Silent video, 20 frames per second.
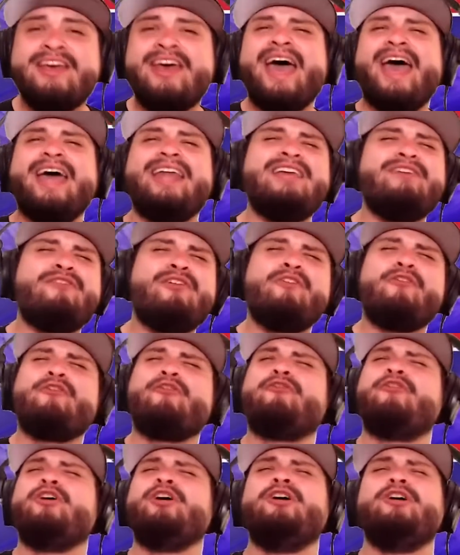And even
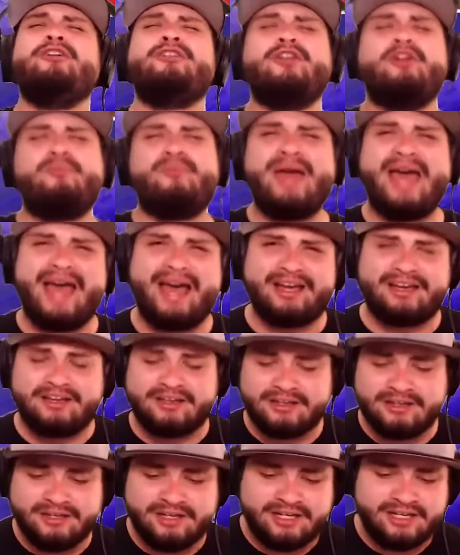further
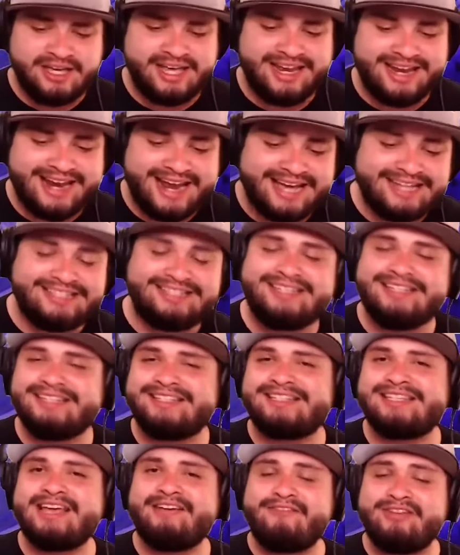back in
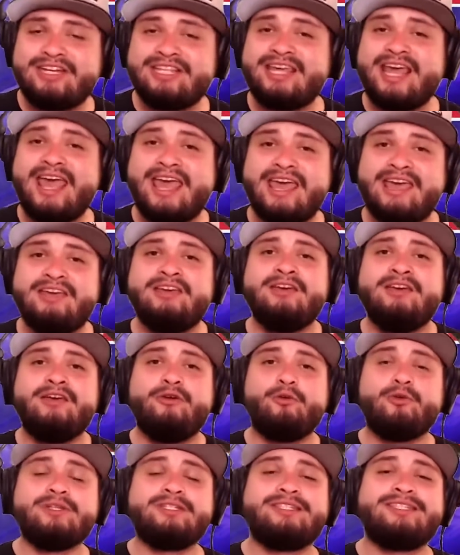1978
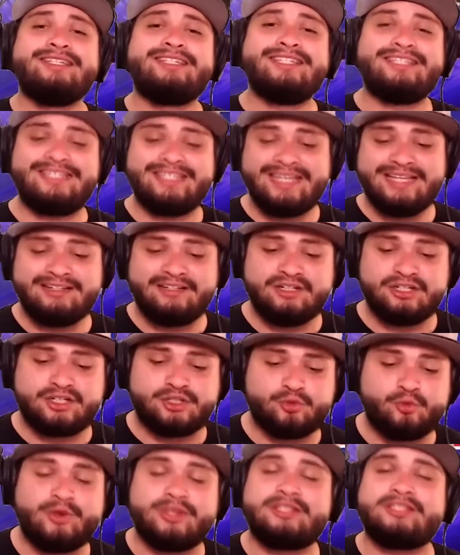was the
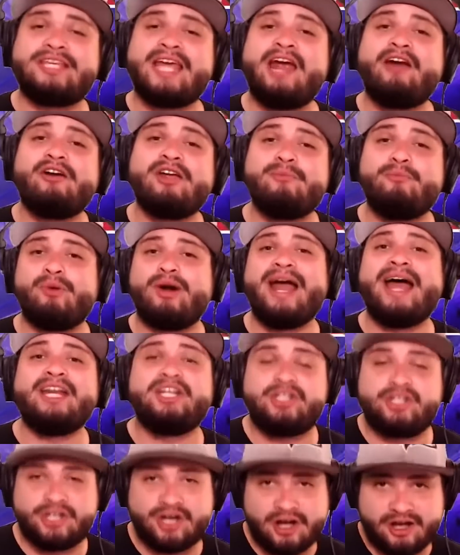Steelers with Terry
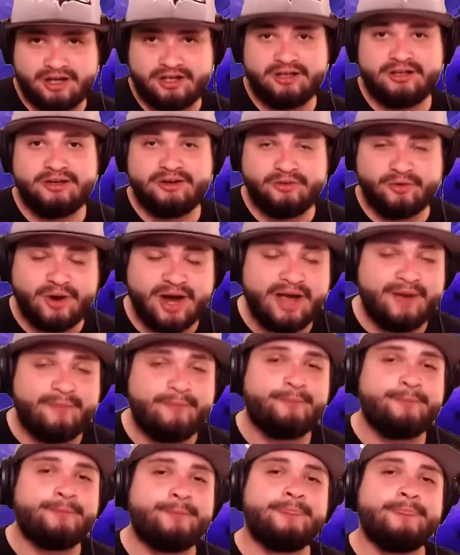Bradshaw, right?
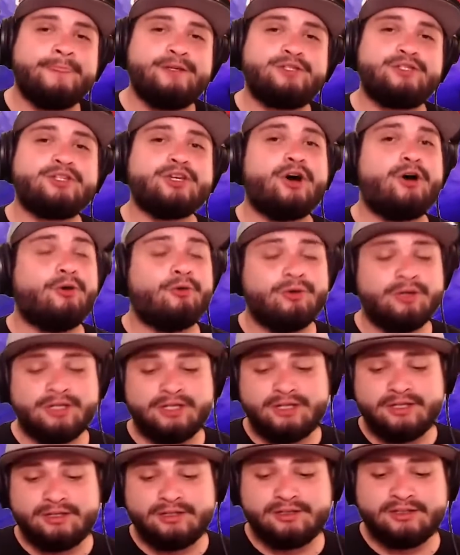So
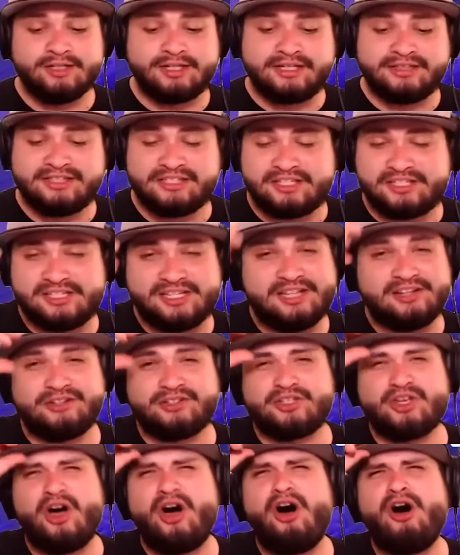look at the
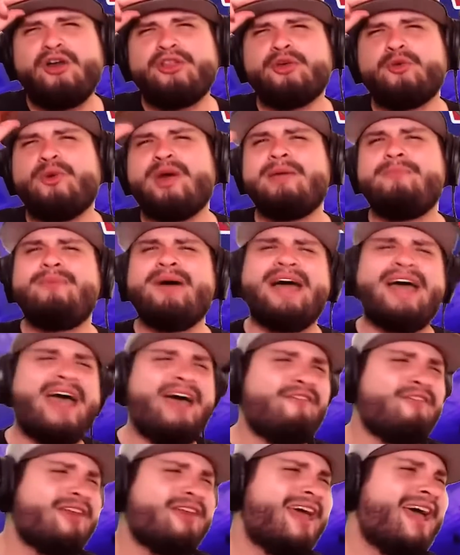Steelers all the way back.
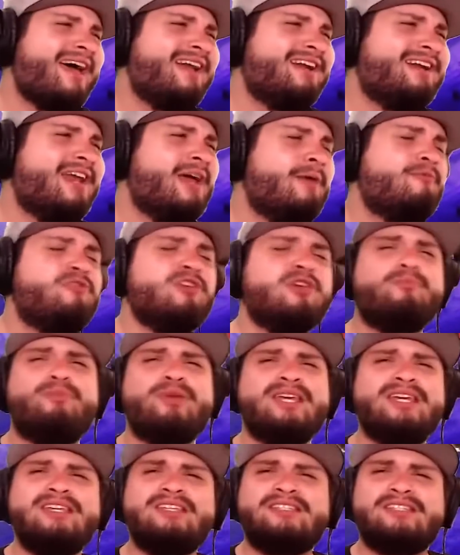Haven't had an
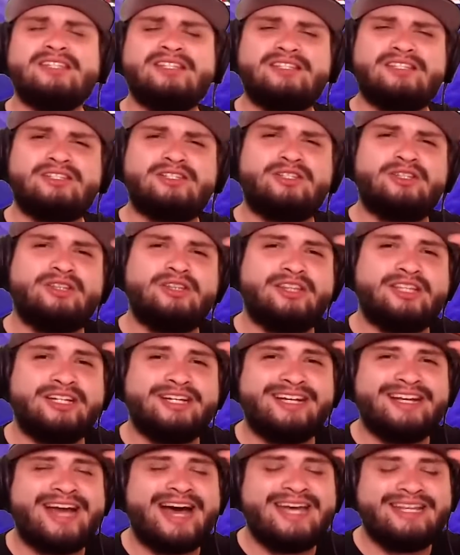MVP since the
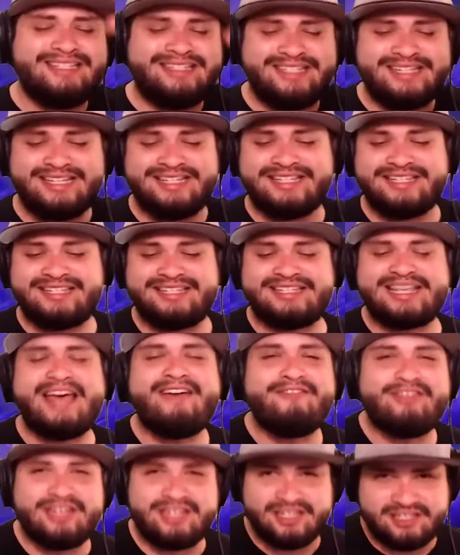
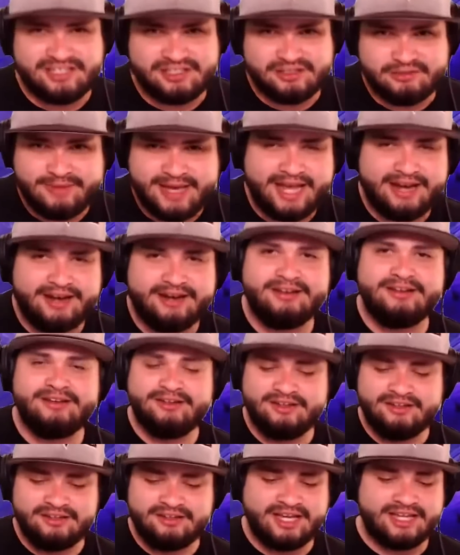1970s, man.
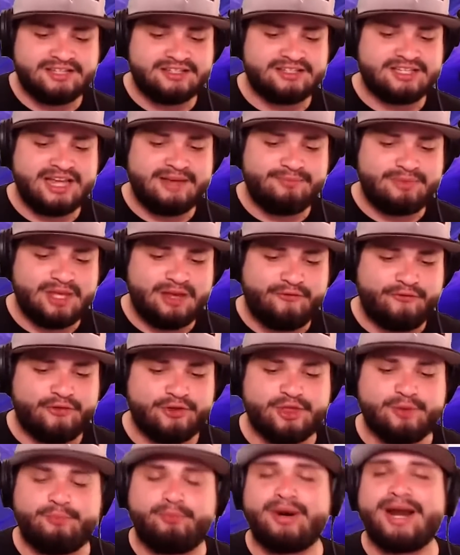And same thing for
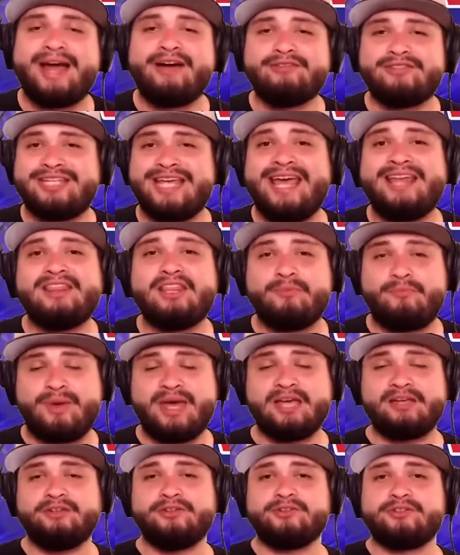the Browns and the
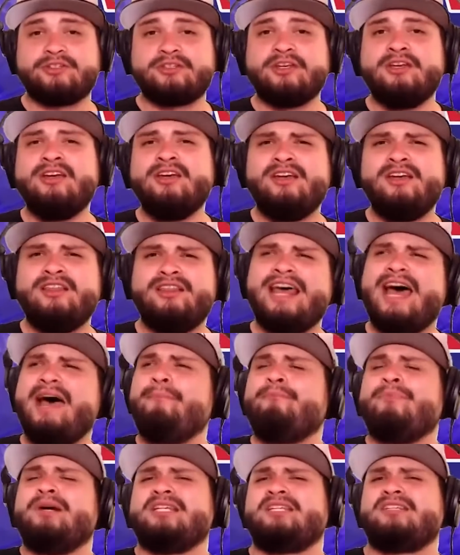Bengals.
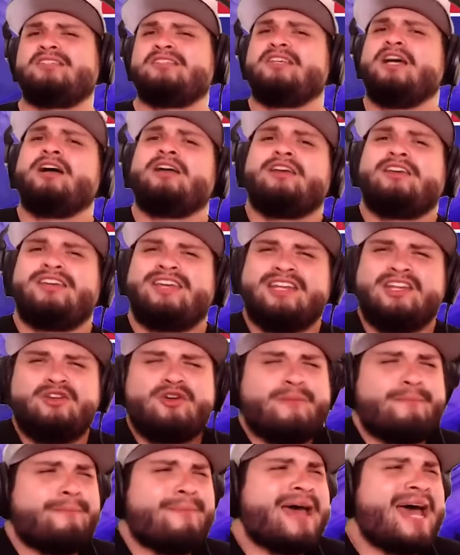That must suck. Can you
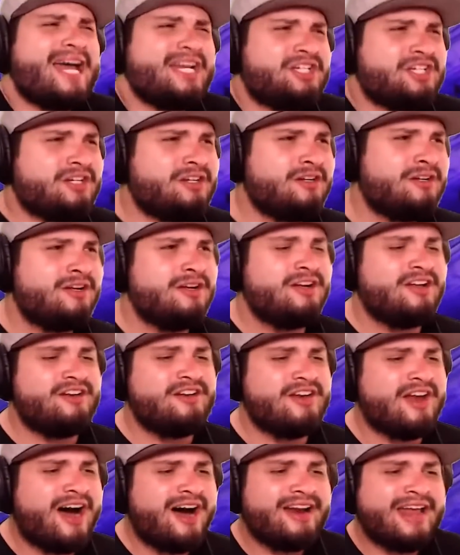imagine
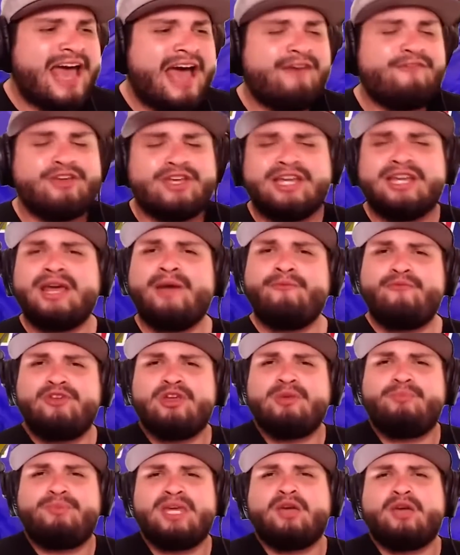not having an
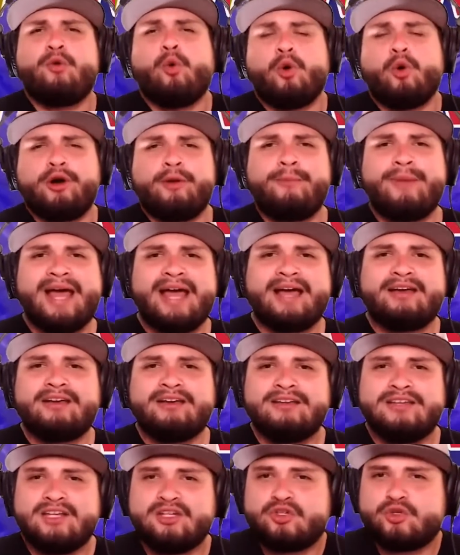MVP
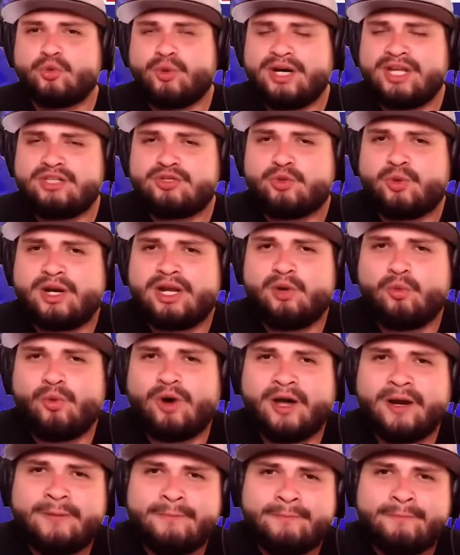quarterback in
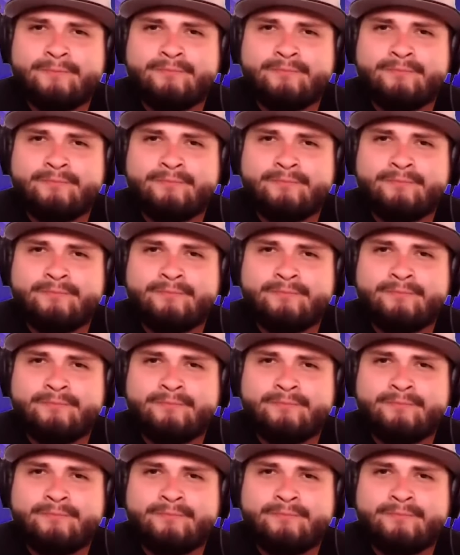2021?